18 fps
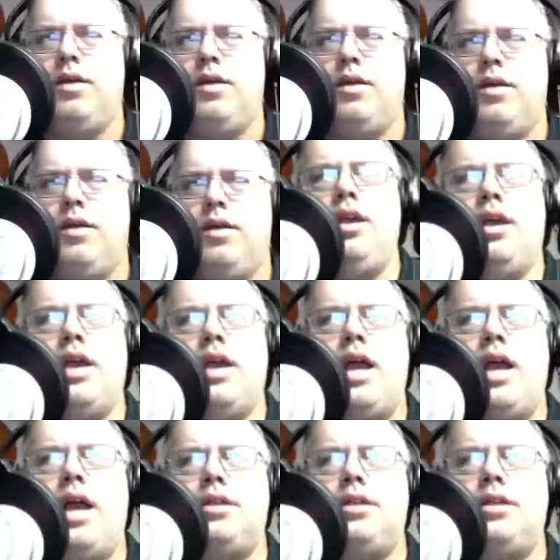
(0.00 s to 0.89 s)
I tell you
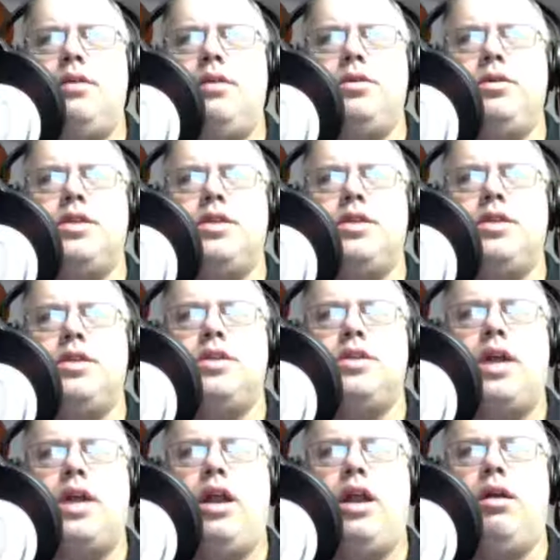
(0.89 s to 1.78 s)
guys, it
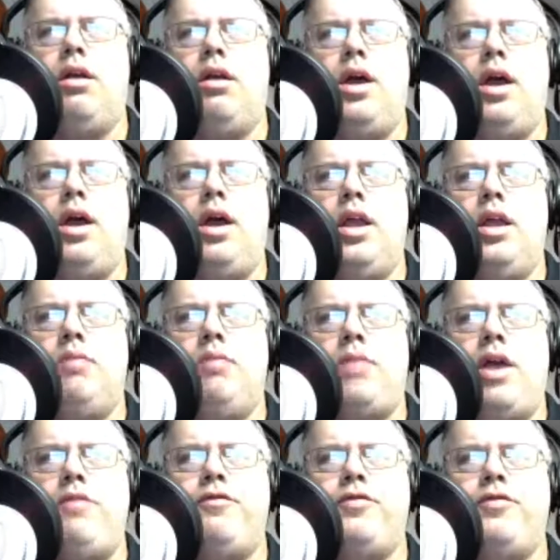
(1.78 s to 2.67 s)
was an
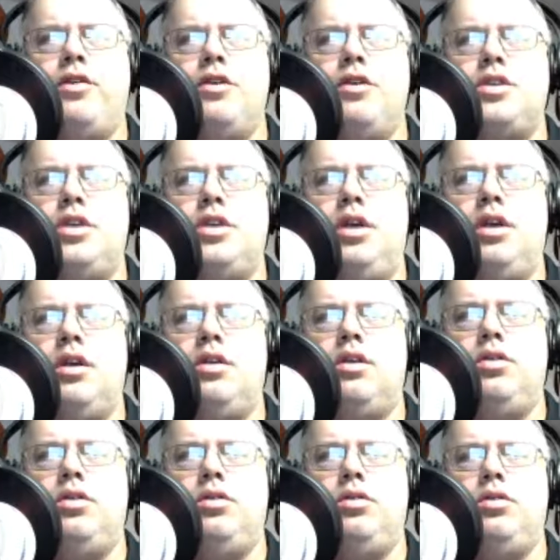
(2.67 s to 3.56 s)
honor in my first
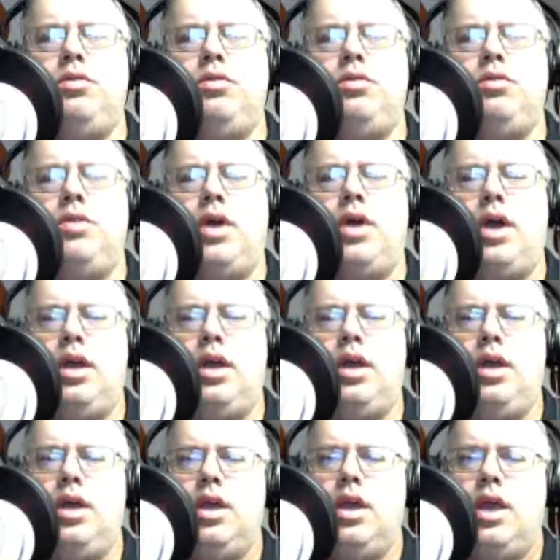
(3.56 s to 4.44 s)
year to
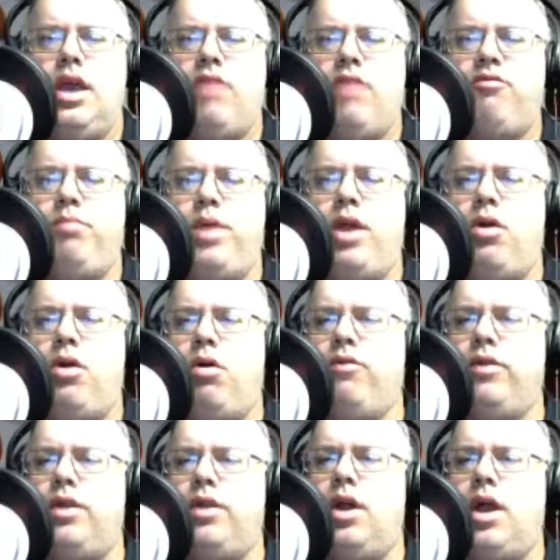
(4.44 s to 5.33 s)
have been over
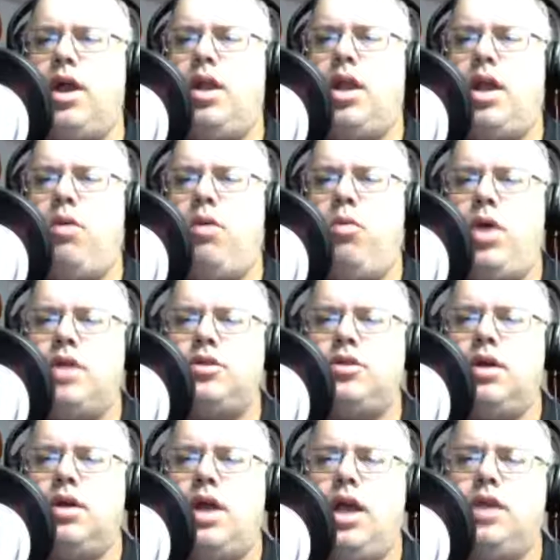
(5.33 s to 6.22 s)
there at Western
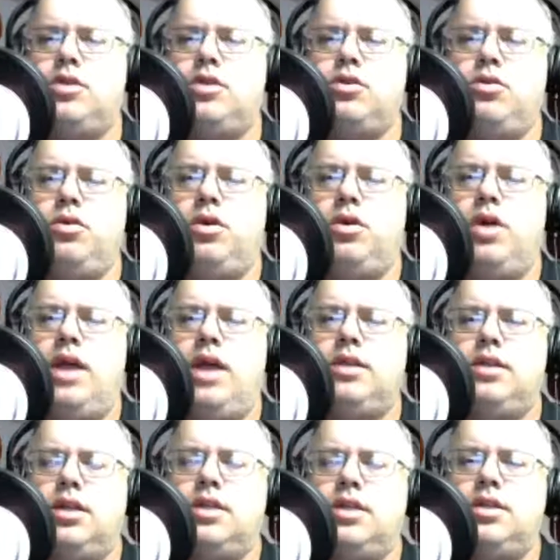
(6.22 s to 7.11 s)
High School as an
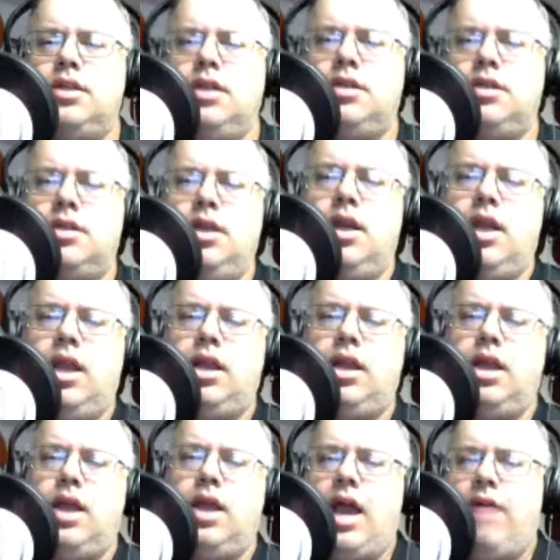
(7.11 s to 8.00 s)
assistant, and to
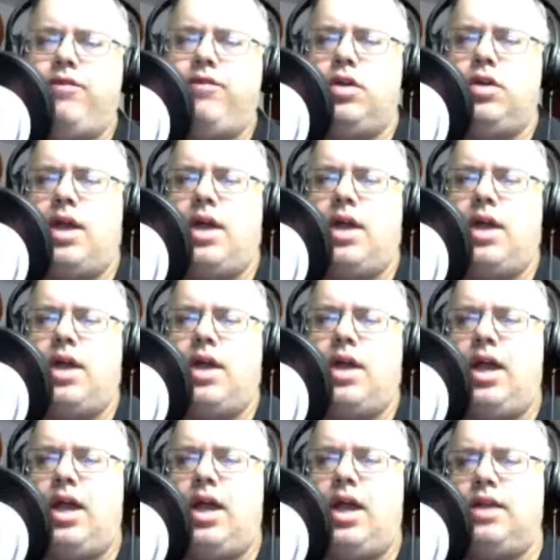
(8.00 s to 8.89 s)
have you
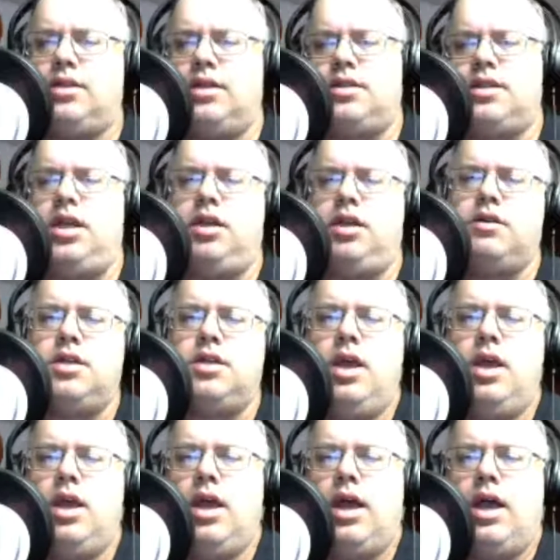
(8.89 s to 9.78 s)
guys as
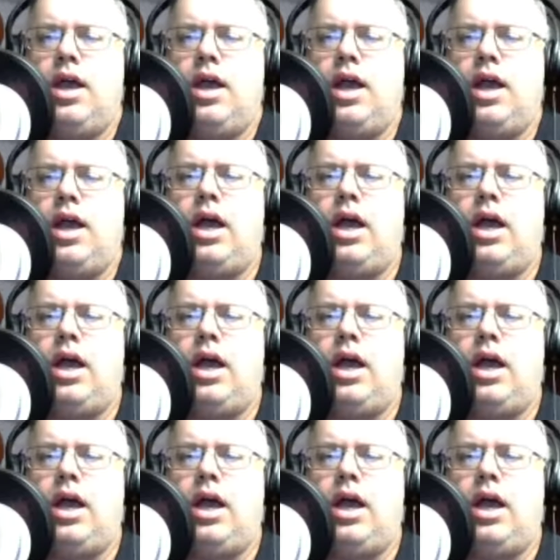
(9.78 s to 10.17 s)
seniors.